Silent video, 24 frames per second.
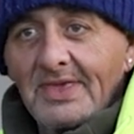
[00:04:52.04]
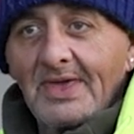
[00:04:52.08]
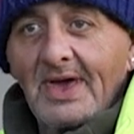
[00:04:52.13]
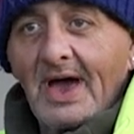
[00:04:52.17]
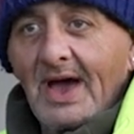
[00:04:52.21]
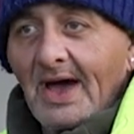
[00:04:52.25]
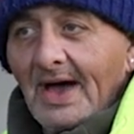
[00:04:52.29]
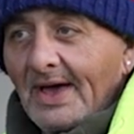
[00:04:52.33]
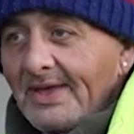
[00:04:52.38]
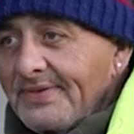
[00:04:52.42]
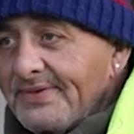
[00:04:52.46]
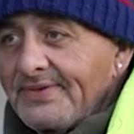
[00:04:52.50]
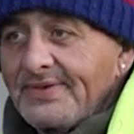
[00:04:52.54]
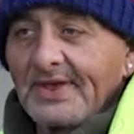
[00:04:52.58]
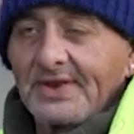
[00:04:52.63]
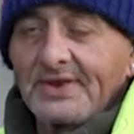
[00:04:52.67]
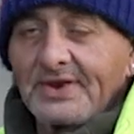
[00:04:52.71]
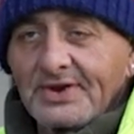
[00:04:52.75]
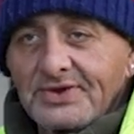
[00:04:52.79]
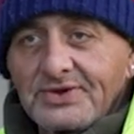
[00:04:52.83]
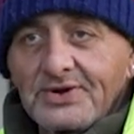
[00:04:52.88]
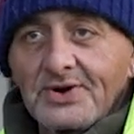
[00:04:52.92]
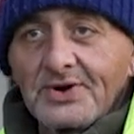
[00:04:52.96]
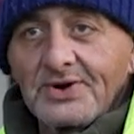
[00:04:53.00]
uh,
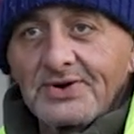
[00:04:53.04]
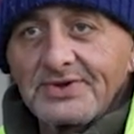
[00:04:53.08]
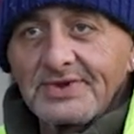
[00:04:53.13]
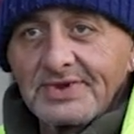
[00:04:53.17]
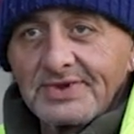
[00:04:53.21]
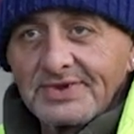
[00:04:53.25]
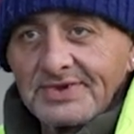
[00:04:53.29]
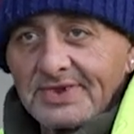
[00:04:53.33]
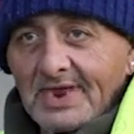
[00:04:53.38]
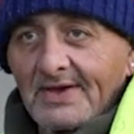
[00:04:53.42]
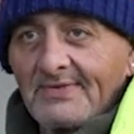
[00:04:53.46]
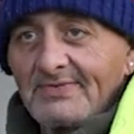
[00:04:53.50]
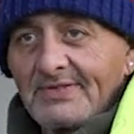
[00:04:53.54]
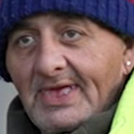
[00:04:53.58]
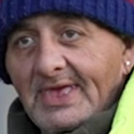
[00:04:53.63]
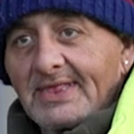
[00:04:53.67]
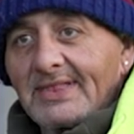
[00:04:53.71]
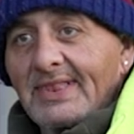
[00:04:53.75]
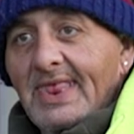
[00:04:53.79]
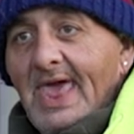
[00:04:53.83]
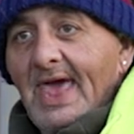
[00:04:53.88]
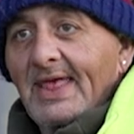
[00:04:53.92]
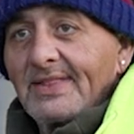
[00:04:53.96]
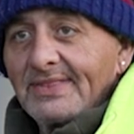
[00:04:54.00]
signatures and stuff
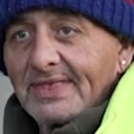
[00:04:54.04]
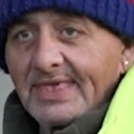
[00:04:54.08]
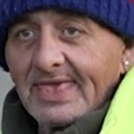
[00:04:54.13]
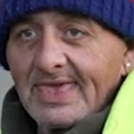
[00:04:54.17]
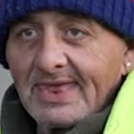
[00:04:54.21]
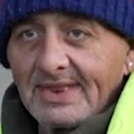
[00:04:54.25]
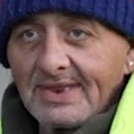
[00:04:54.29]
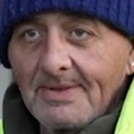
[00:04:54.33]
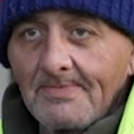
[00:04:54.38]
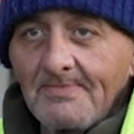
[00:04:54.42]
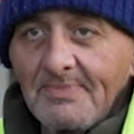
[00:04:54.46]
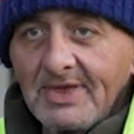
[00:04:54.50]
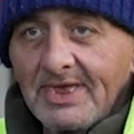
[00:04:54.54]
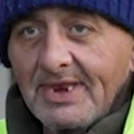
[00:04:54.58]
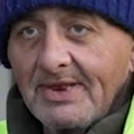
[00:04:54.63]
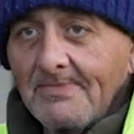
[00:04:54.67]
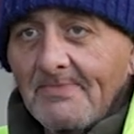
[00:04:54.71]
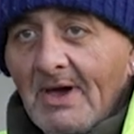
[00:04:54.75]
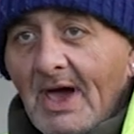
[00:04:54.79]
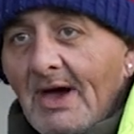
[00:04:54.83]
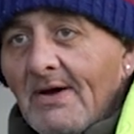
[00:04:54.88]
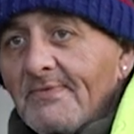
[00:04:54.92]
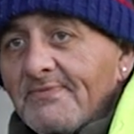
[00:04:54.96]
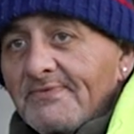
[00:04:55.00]
like that. The kid that beat
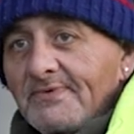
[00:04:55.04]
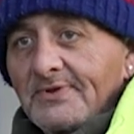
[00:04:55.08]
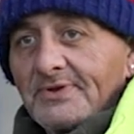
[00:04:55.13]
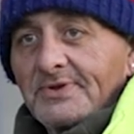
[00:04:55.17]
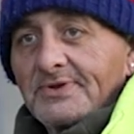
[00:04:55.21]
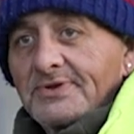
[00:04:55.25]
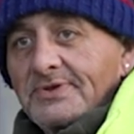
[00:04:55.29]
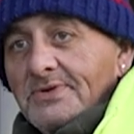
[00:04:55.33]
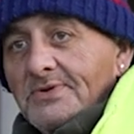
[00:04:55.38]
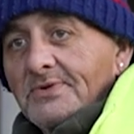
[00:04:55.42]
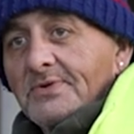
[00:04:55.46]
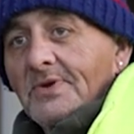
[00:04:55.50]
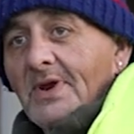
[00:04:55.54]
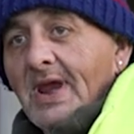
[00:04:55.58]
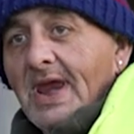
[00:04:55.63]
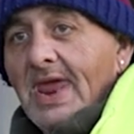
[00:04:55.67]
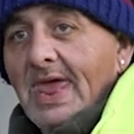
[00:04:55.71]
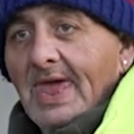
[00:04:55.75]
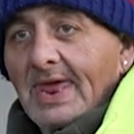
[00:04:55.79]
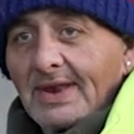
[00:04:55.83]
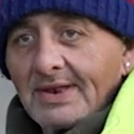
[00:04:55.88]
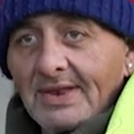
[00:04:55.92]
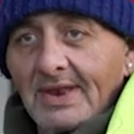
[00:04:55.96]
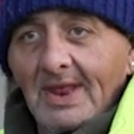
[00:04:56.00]
him out for the two
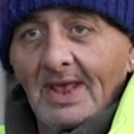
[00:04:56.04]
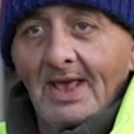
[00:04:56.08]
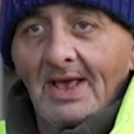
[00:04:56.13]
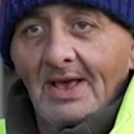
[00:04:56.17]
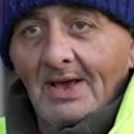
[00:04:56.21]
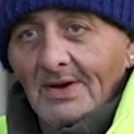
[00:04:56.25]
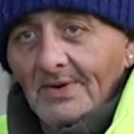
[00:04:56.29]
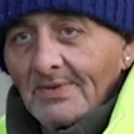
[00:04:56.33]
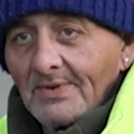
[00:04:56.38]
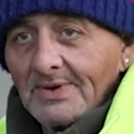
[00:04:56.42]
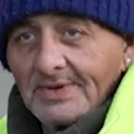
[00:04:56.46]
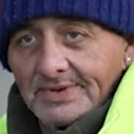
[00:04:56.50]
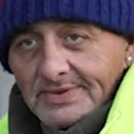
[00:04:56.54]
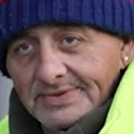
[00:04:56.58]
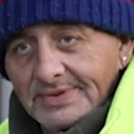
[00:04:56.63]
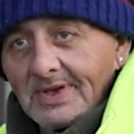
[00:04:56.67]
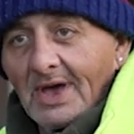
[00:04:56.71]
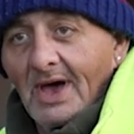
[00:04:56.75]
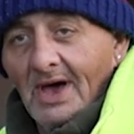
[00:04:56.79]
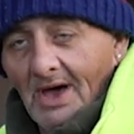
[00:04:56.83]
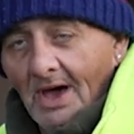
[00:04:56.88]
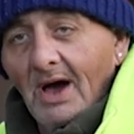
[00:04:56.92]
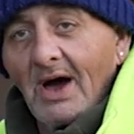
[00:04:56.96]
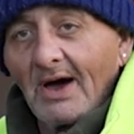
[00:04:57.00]
grand was
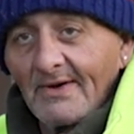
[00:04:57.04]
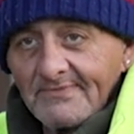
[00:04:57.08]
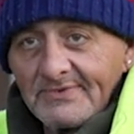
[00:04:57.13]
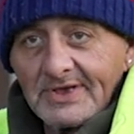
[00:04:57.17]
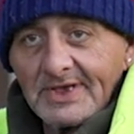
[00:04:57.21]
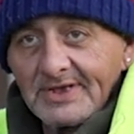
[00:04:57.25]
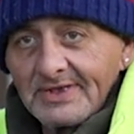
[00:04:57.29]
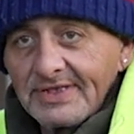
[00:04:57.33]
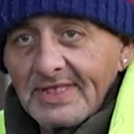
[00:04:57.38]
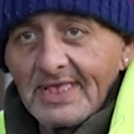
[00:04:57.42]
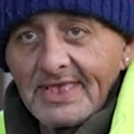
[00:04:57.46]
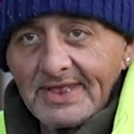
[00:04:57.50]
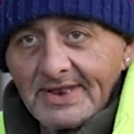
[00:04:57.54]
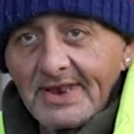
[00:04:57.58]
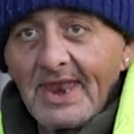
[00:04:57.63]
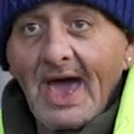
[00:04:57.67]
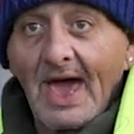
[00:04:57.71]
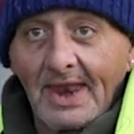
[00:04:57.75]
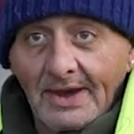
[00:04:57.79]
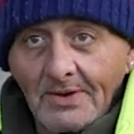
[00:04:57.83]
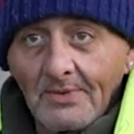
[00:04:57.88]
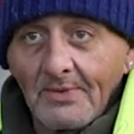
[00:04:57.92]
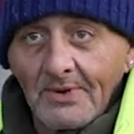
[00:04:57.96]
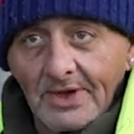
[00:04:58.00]
obviously
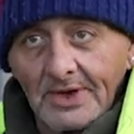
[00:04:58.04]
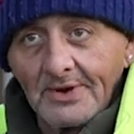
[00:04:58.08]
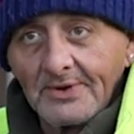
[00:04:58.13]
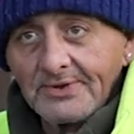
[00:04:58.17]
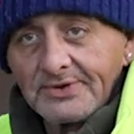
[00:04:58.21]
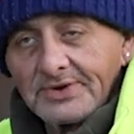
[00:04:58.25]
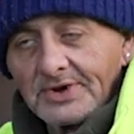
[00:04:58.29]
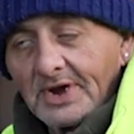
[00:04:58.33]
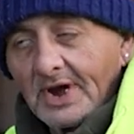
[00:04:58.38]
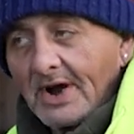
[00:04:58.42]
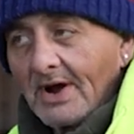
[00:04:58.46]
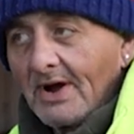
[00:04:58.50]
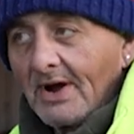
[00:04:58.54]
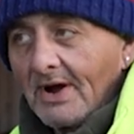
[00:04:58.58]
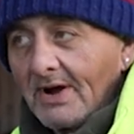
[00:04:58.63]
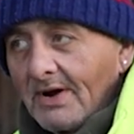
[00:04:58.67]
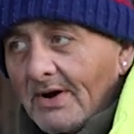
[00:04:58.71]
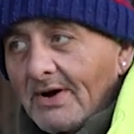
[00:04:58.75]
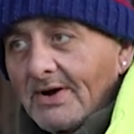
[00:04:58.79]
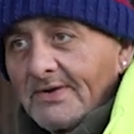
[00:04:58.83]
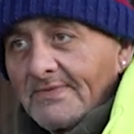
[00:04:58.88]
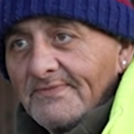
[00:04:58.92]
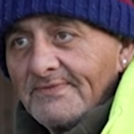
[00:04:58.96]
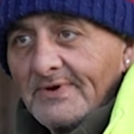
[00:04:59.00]
not in a wheelchair
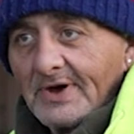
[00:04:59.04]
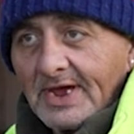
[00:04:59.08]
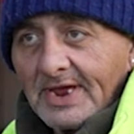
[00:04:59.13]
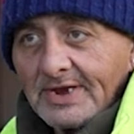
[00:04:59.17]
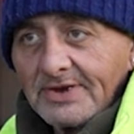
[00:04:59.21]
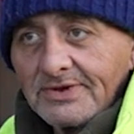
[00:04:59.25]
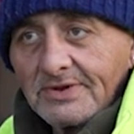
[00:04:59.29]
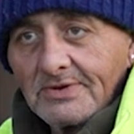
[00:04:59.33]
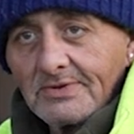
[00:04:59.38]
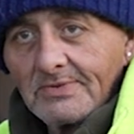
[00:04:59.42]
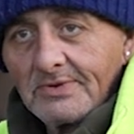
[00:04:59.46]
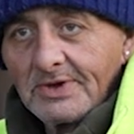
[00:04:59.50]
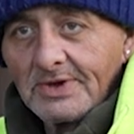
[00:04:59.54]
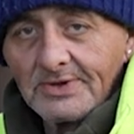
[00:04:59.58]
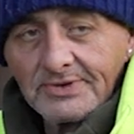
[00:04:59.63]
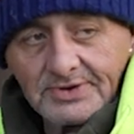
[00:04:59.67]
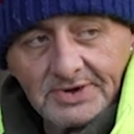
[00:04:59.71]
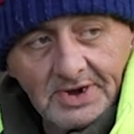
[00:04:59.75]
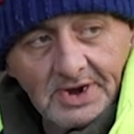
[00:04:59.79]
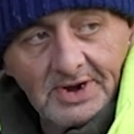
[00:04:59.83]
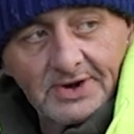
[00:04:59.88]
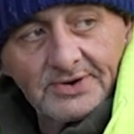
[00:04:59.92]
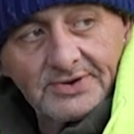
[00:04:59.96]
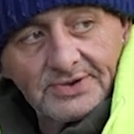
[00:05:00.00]
or confined to a
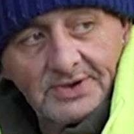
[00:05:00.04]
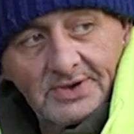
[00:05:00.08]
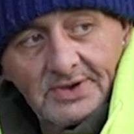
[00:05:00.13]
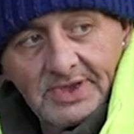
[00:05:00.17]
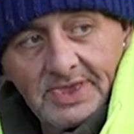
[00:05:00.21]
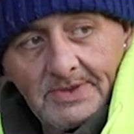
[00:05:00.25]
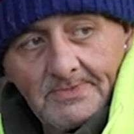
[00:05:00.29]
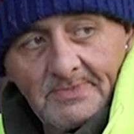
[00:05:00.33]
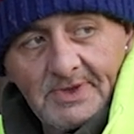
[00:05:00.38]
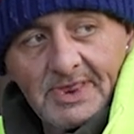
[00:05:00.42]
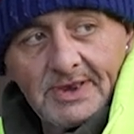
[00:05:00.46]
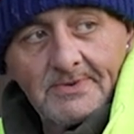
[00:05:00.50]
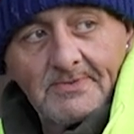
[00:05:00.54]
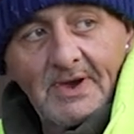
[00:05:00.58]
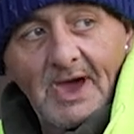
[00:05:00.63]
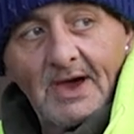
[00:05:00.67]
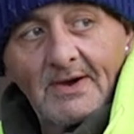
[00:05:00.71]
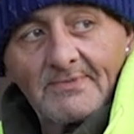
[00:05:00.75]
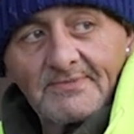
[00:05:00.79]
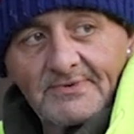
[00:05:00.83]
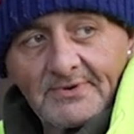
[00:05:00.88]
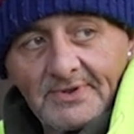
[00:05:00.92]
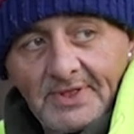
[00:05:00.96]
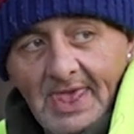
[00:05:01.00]
wheelchair, so he beat him
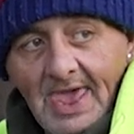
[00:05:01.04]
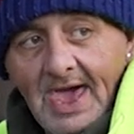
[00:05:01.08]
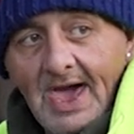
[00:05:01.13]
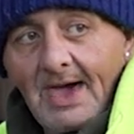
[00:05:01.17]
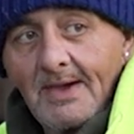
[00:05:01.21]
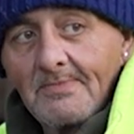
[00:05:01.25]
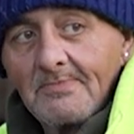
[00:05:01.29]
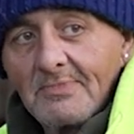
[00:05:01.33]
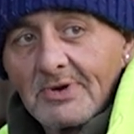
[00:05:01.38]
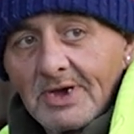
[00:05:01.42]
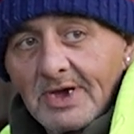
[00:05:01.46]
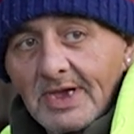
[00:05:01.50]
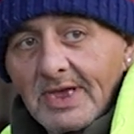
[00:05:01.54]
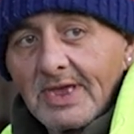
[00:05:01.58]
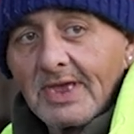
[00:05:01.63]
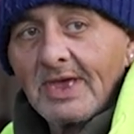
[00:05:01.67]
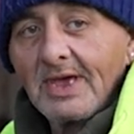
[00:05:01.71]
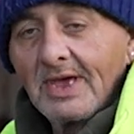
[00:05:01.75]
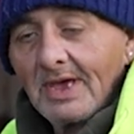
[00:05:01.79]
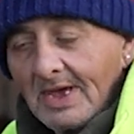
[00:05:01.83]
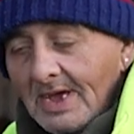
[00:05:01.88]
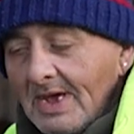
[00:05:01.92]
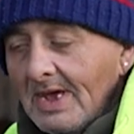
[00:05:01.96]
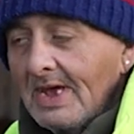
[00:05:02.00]
out for that. But. Mm
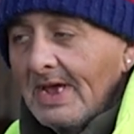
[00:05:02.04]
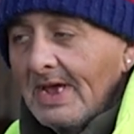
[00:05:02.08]
-hmm